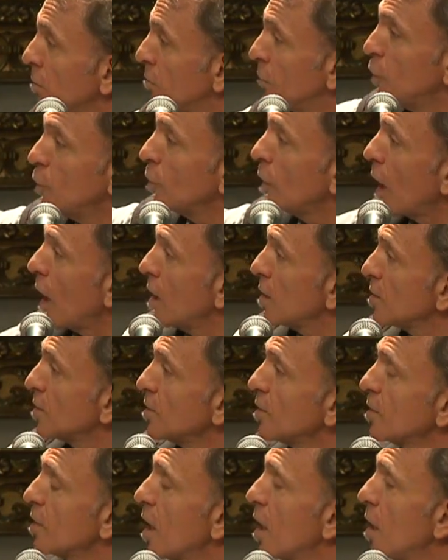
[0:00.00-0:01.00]
you guys
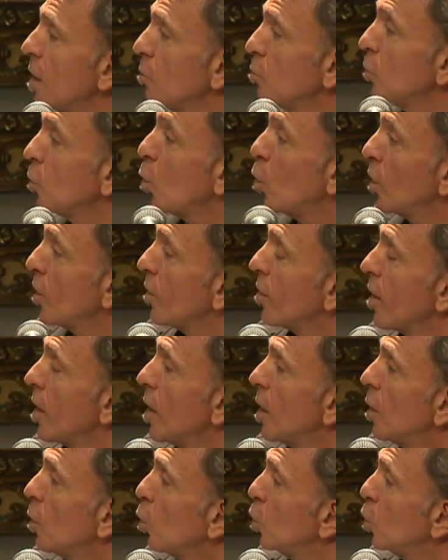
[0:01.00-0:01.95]
the same, we're there,